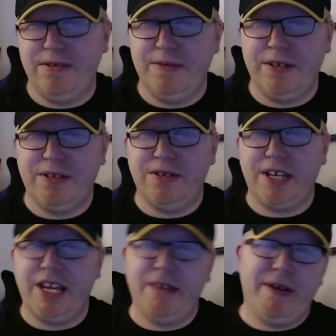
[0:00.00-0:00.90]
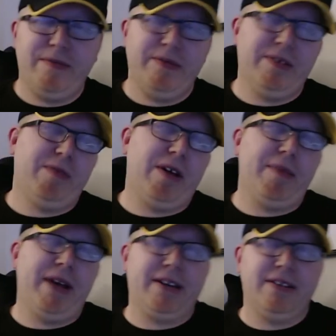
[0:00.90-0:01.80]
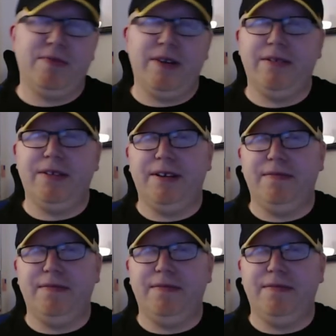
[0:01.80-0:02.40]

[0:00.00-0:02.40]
pictures that came out a while back as well that